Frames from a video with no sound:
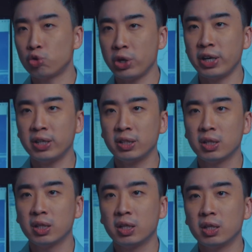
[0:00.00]
trading
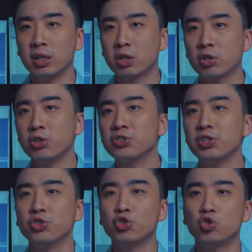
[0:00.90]
across
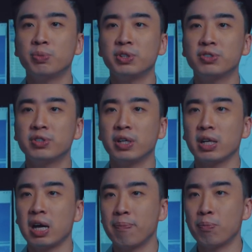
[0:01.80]
the instruments
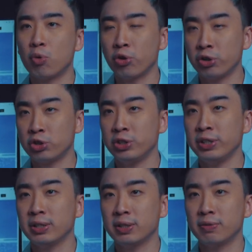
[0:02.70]
that I'm
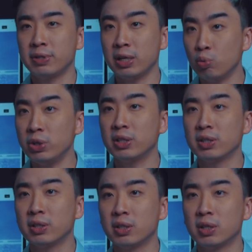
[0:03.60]
monitoring that
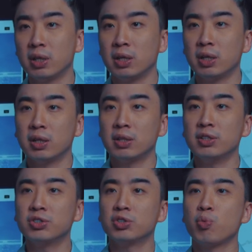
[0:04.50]
week.
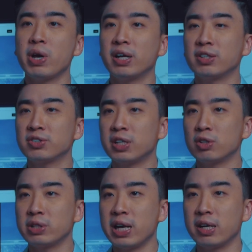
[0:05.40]
This is when I
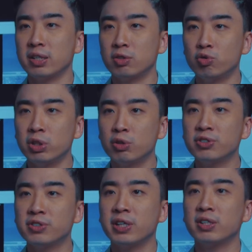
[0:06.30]
start to get a real
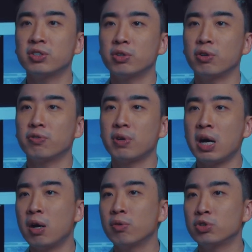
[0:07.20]
sense of
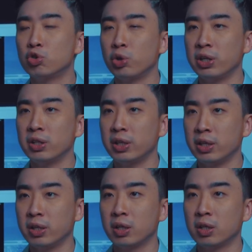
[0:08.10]
how the trading
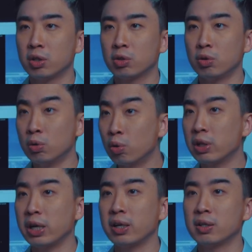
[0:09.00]
day could
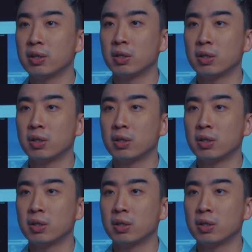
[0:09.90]
look like.